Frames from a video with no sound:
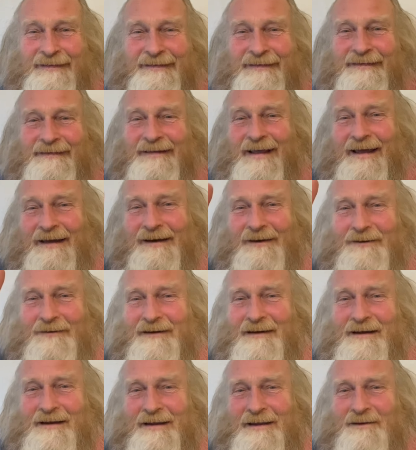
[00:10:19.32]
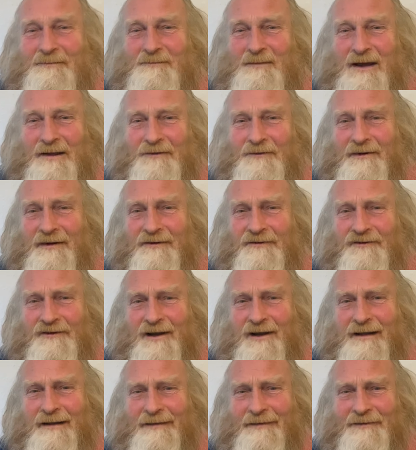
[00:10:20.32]
Does that look like a mother and
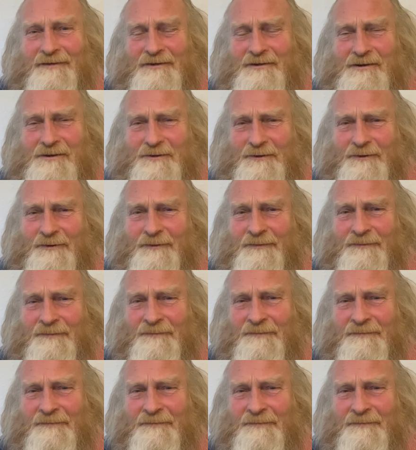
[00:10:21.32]
child to you?